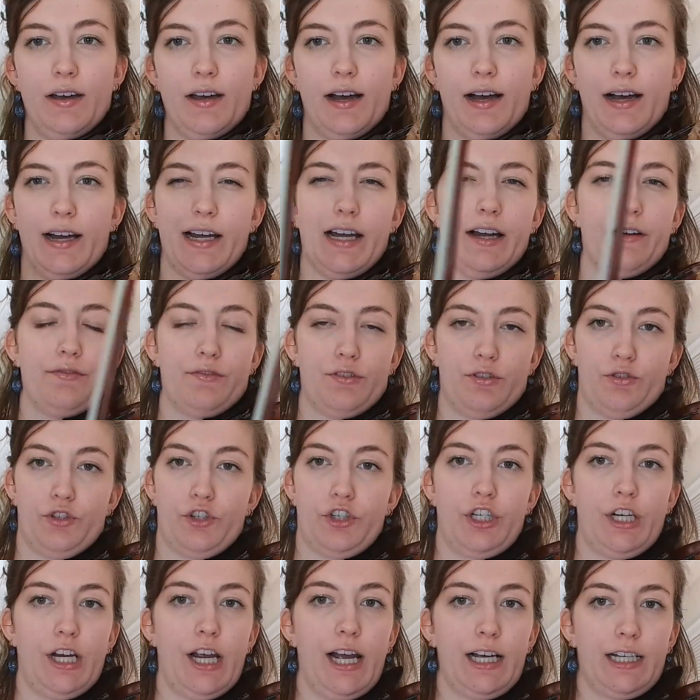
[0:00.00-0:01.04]
I have to
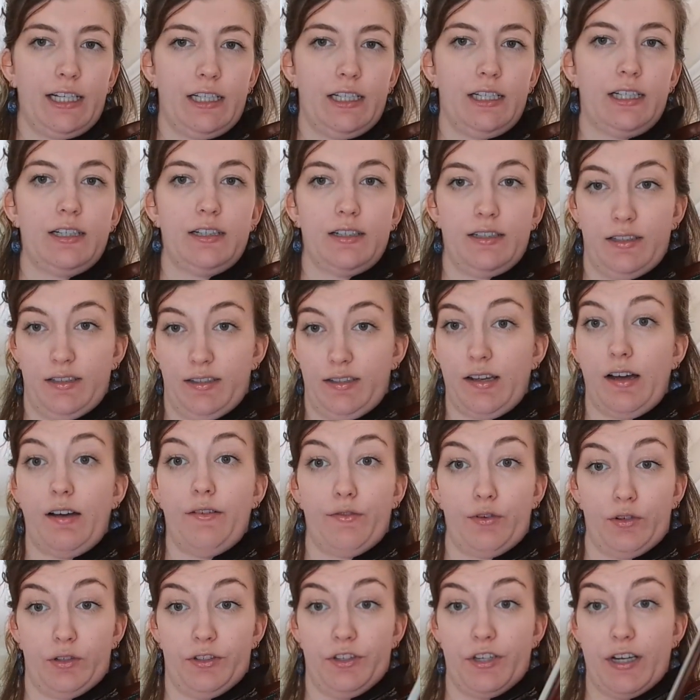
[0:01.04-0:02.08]
check
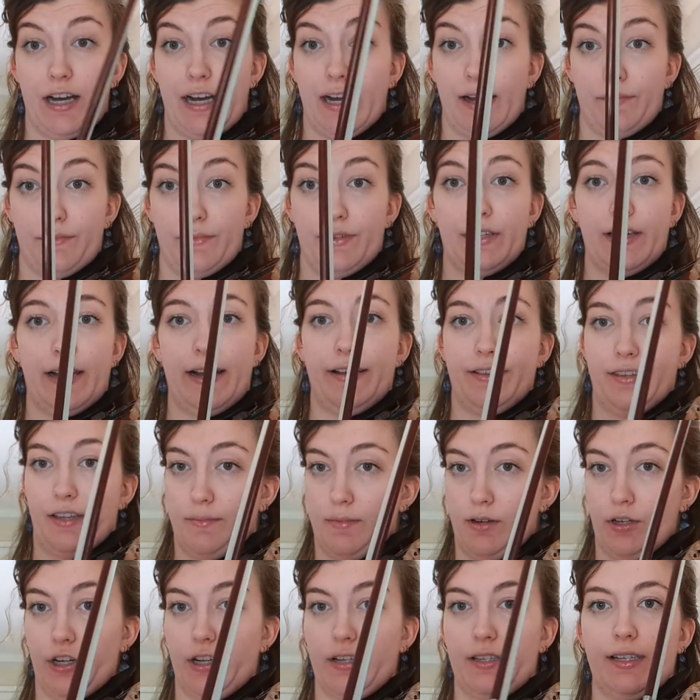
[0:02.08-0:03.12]
several times as I'm
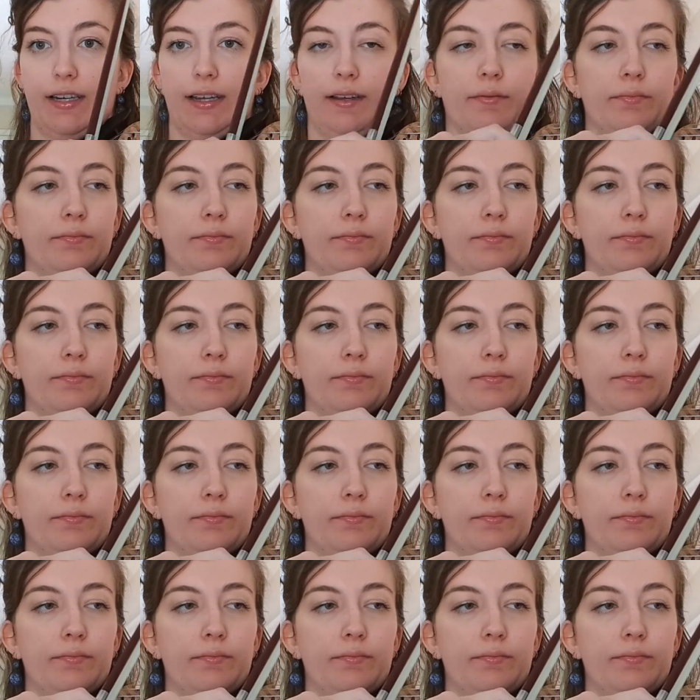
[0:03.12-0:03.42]
adjusting.